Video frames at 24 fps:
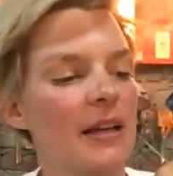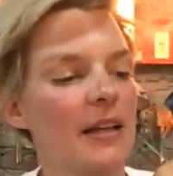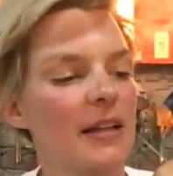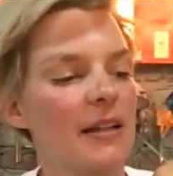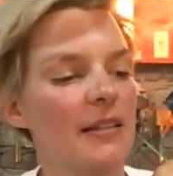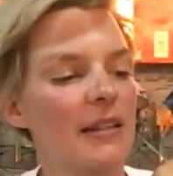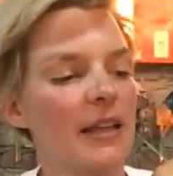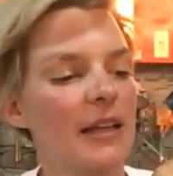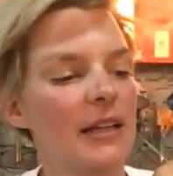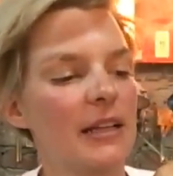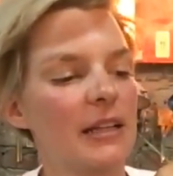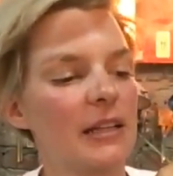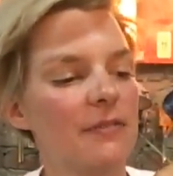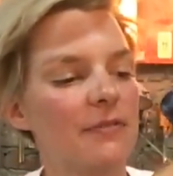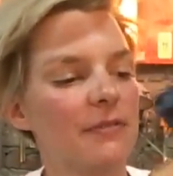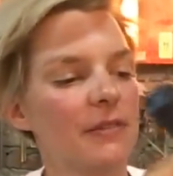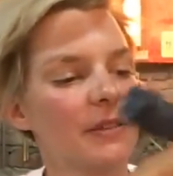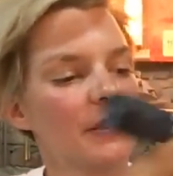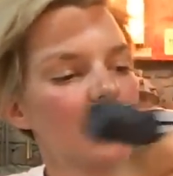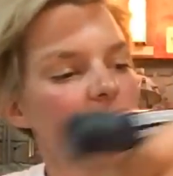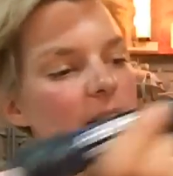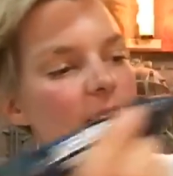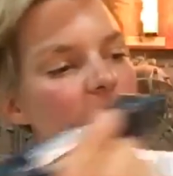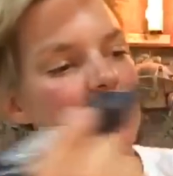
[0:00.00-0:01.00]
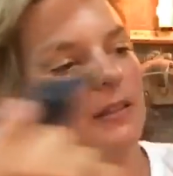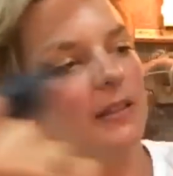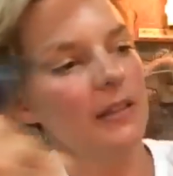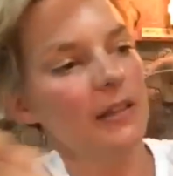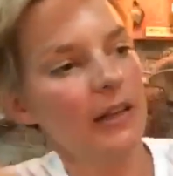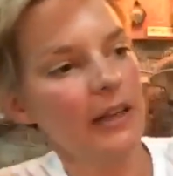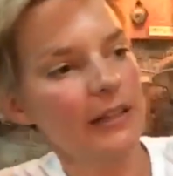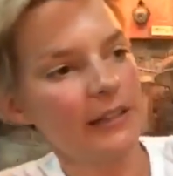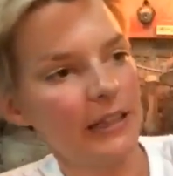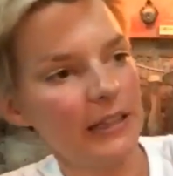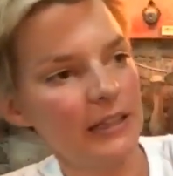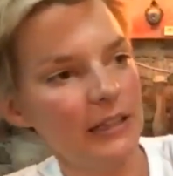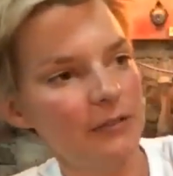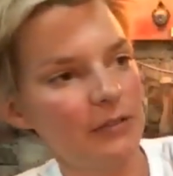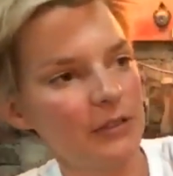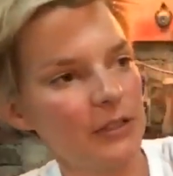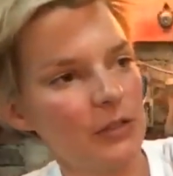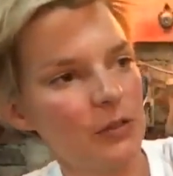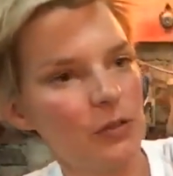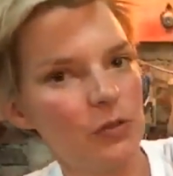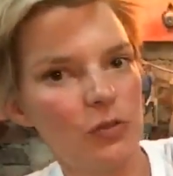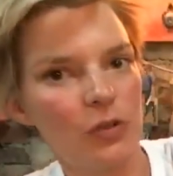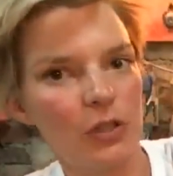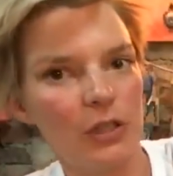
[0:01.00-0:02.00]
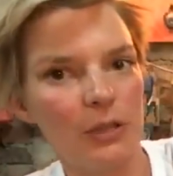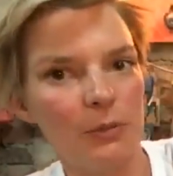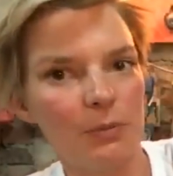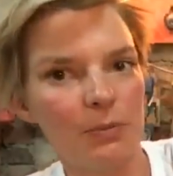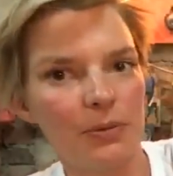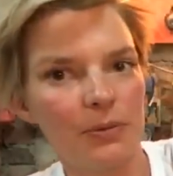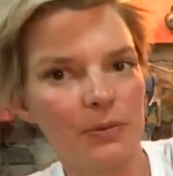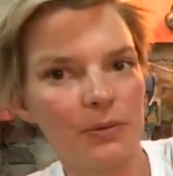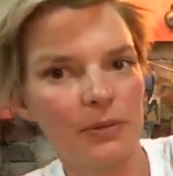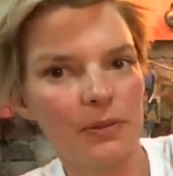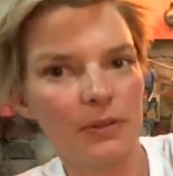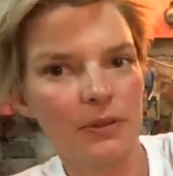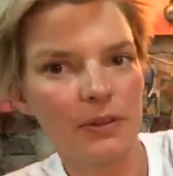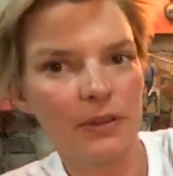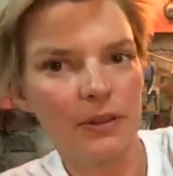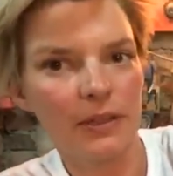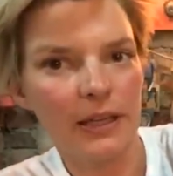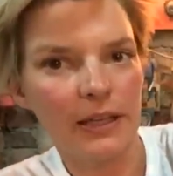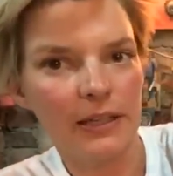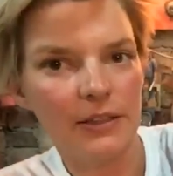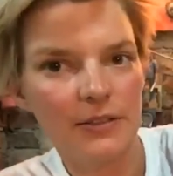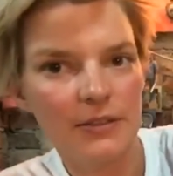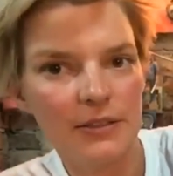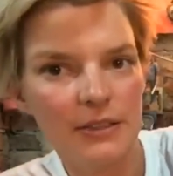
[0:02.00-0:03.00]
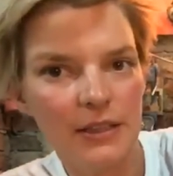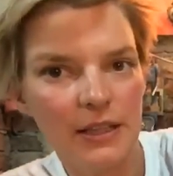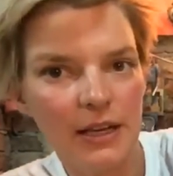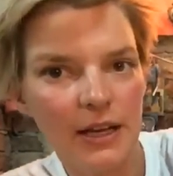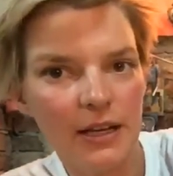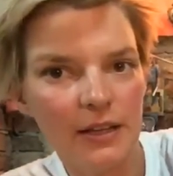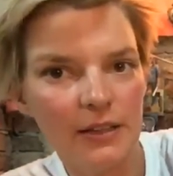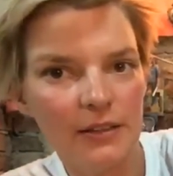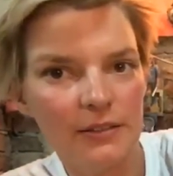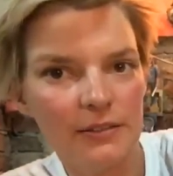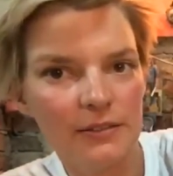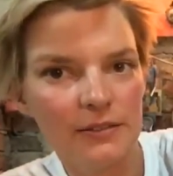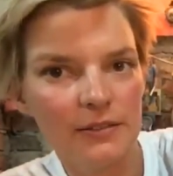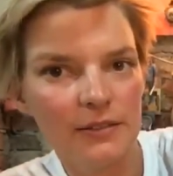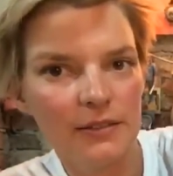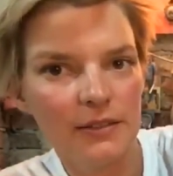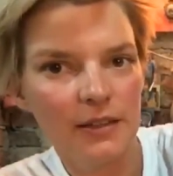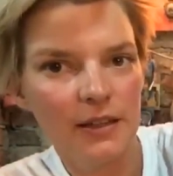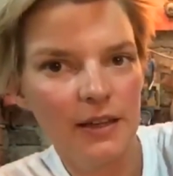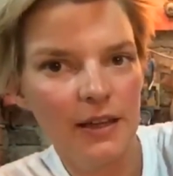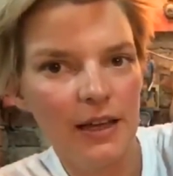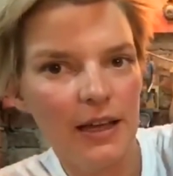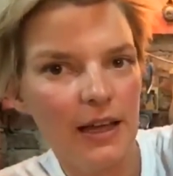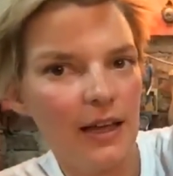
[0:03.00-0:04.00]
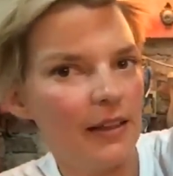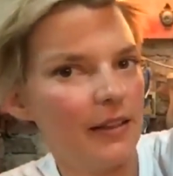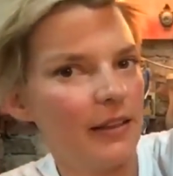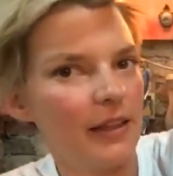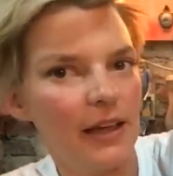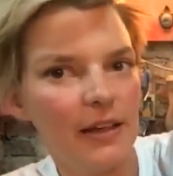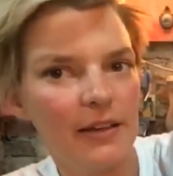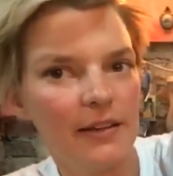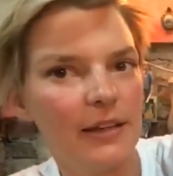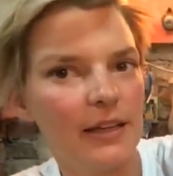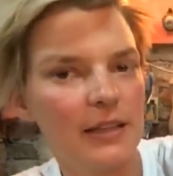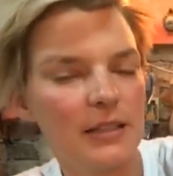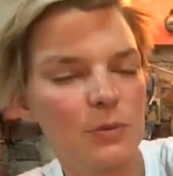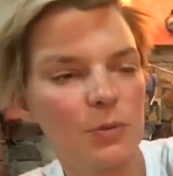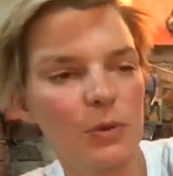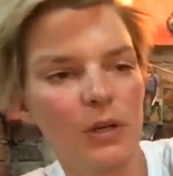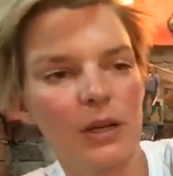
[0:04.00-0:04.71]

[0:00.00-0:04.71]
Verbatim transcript: they leave a, like they even drip. Can you see that? And that's what